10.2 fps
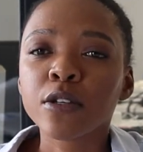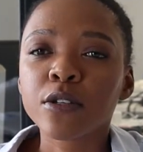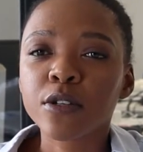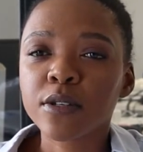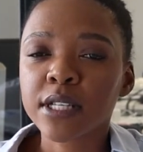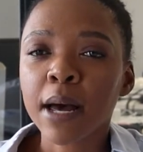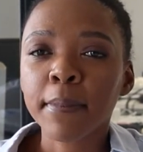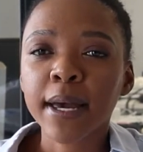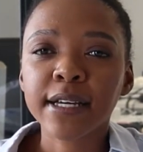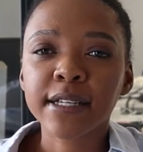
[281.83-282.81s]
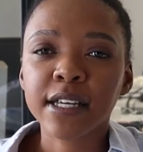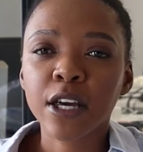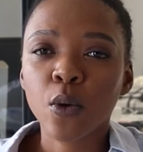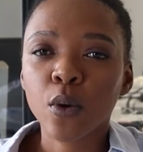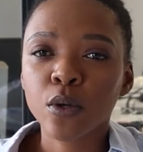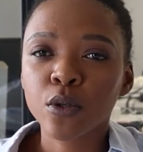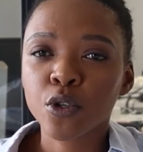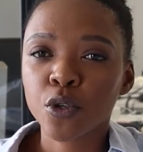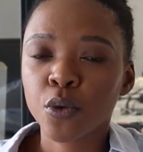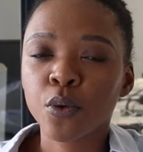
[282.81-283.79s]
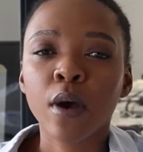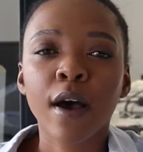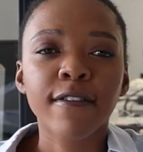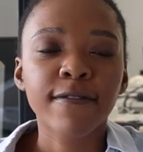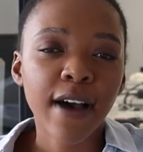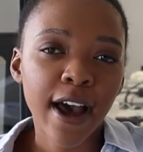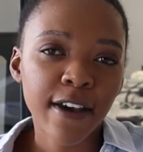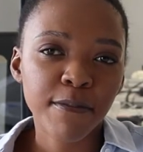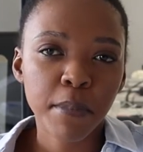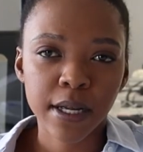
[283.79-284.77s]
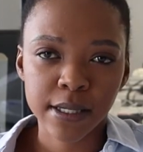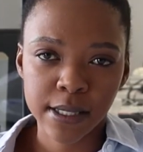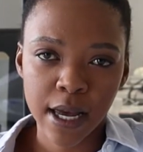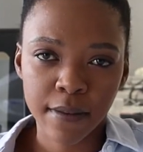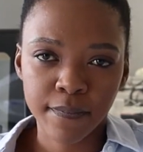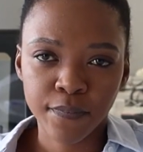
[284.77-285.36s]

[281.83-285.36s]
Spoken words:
So sum is equal to 5 plus 10,